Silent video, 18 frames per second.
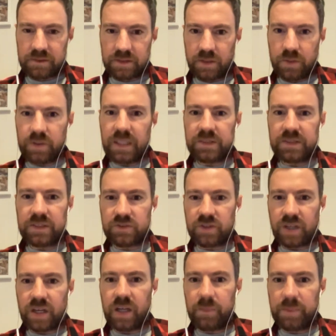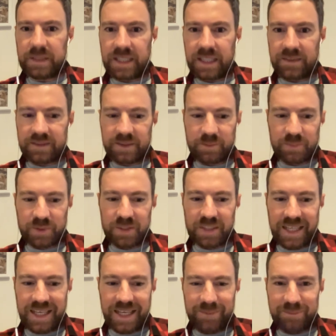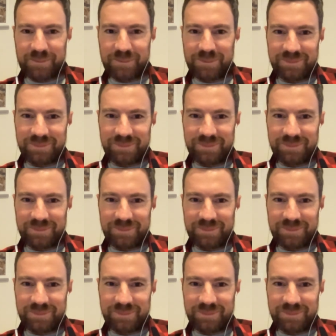Who does your dry hopping there at the Brewlab?